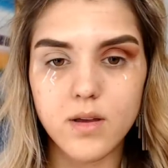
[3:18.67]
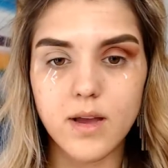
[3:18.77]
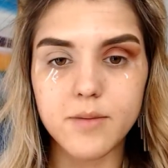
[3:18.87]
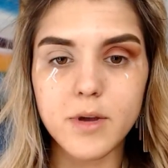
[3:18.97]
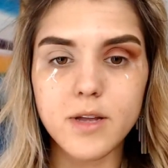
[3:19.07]

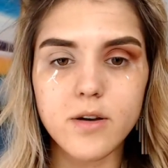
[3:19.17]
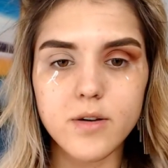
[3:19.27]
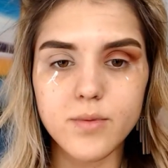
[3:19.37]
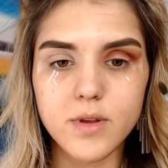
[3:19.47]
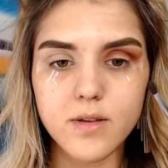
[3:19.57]
Now I'm going to go
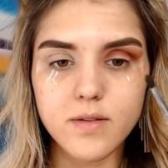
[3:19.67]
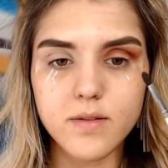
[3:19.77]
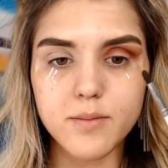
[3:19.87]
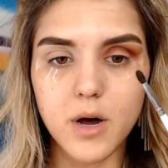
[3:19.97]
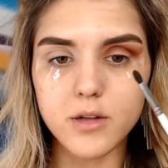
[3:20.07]
in with this
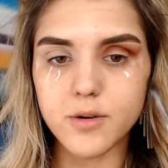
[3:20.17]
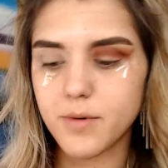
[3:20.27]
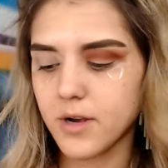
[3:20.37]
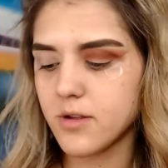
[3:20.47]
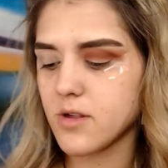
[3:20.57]
smaller
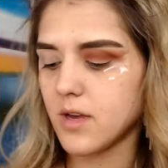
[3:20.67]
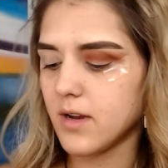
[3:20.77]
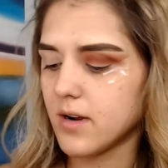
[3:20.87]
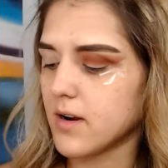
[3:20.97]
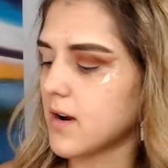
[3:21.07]
brush
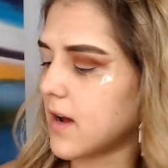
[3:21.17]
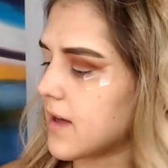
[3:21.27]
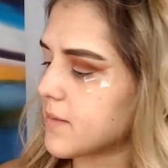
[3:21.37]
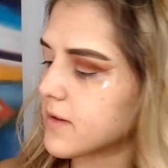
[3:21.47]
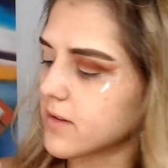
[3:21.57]
here
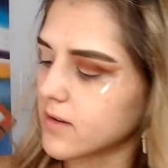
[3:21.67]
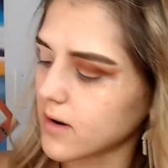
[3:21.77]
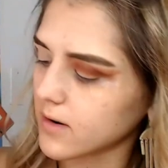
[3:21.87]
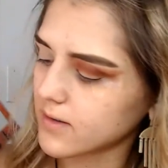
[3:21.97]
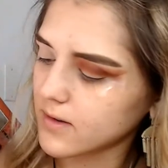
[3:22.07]
into the
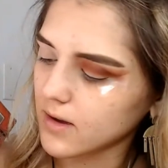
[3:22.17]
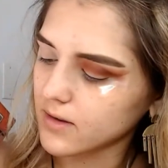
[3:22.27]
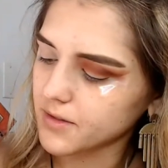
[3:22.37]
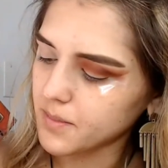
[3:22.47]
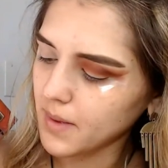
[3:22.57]
darkest color
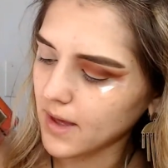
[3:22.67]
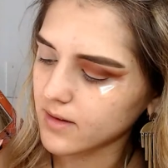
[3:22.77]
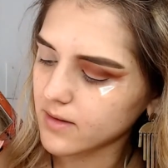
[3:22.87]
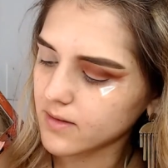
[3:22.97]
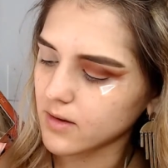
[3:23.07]
on the
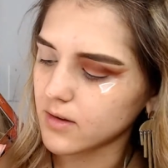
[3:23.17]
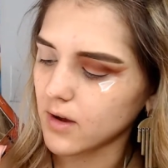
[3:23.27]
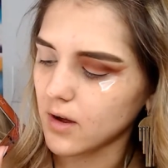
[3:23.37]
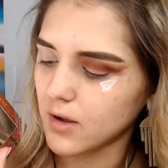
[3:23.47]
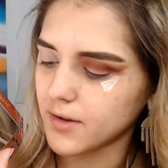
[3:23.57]
palette. It's called
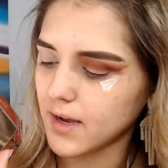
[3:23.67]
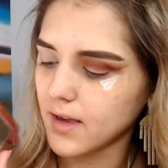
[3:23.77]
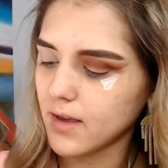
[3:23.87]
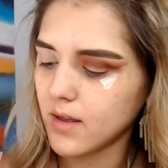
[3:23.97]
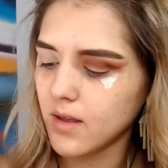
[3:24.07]
All
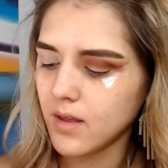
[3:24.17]
Night.